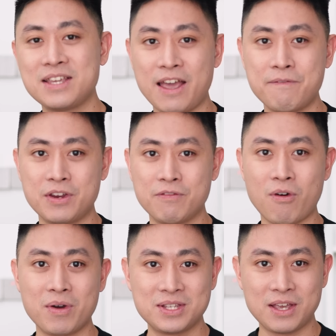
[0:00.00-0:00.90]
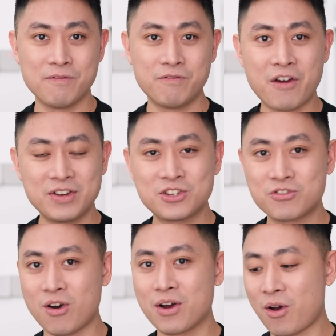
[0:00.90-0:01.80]
A54 is a very
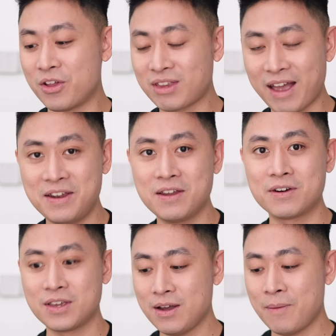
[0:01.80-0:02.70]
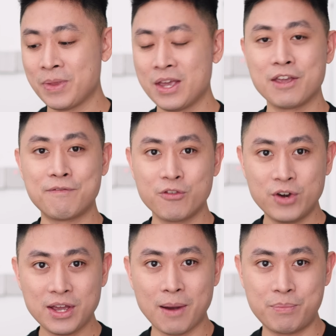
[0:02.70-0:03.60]
strong contender here. If you
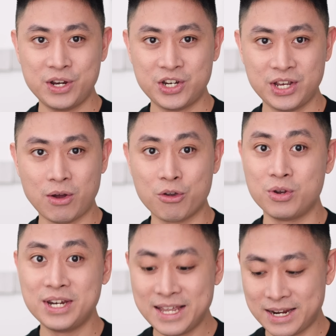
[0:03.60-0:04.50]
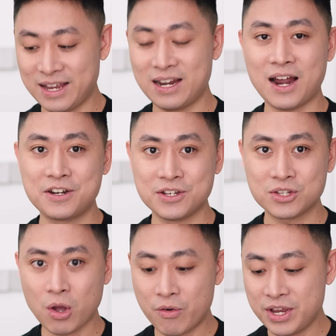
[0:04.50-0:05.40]
really appreciate or you need a larger
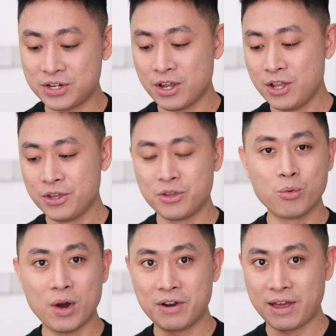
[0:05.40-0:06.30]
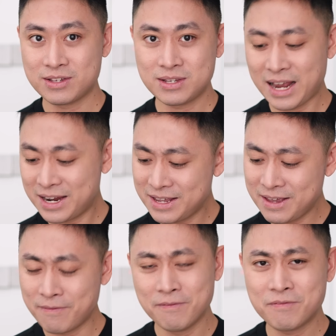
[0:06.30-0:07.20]
storage, you want like
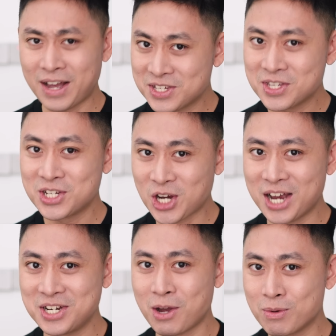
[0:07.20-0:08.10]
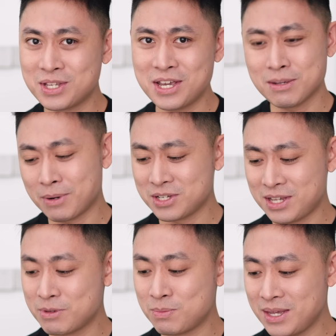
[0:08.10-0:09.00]
slightly faster charging, I would say it's about the
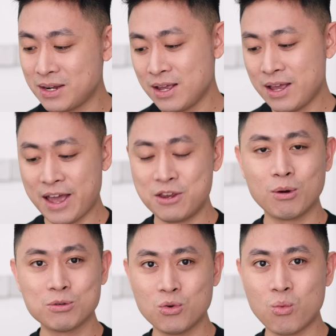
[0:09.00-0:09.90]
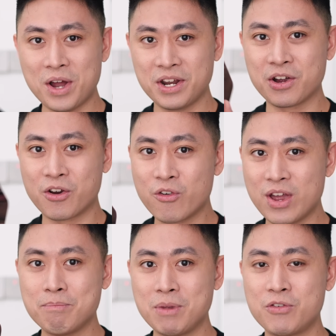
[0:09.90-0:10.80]
same speed, and you also want a
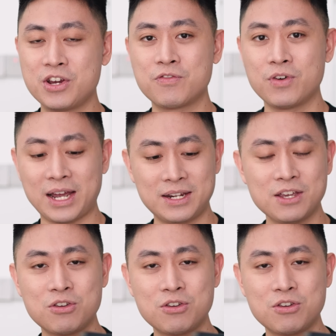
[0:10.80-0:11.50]
great mid-range phone, I think